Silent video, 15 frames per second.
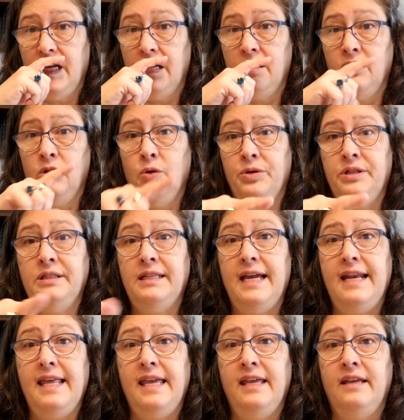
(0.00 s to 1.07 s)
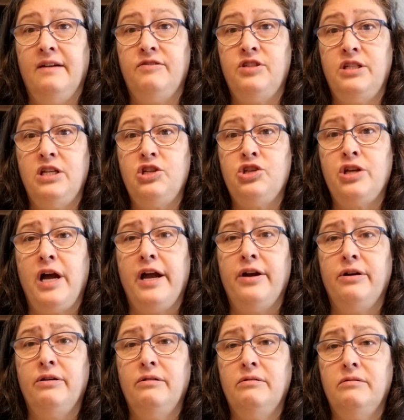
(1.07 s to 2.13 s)
Lord and Lady of
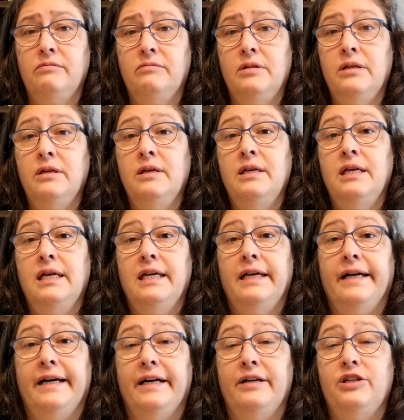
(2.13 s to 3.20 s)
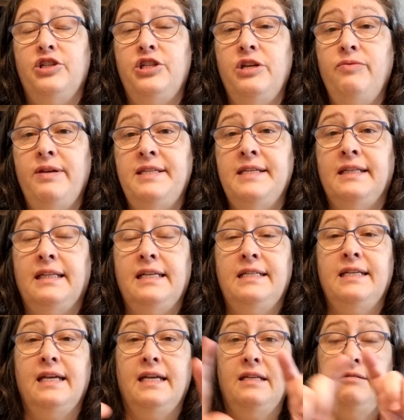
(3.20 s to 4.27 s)
Stitchshire. She recently
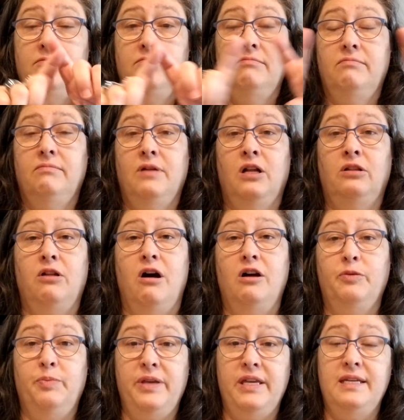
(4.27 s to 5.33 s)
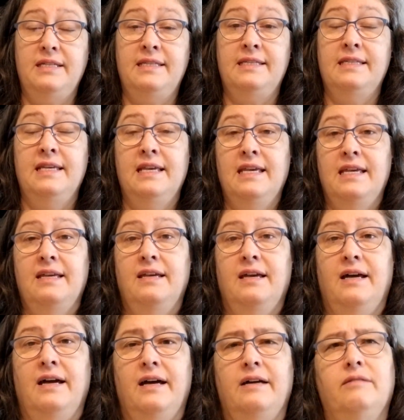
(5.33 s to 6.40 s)
did a long piece.
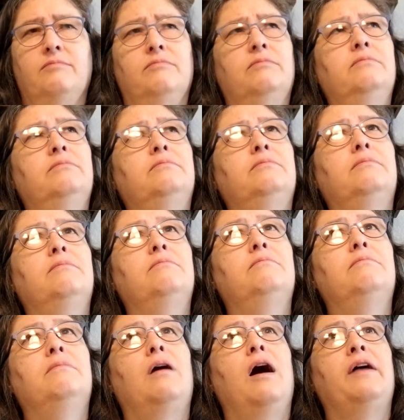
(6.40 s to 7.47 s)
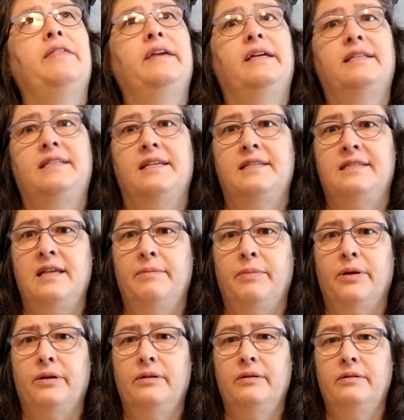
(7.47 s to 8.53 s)
I think it says
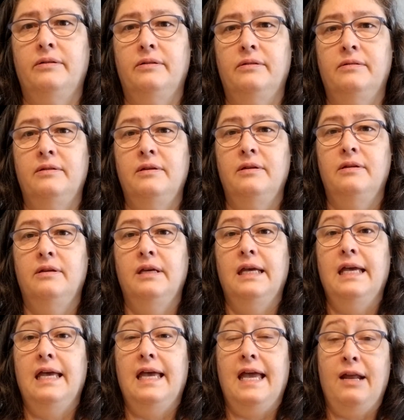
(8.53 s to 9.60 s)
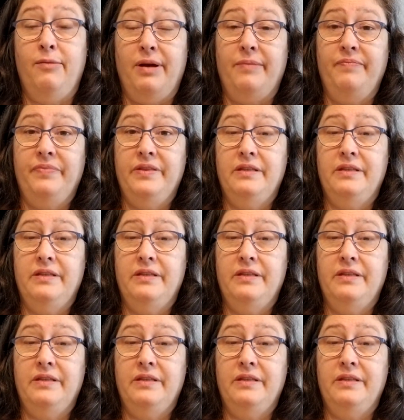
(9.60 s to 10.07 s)
summer. Anyway,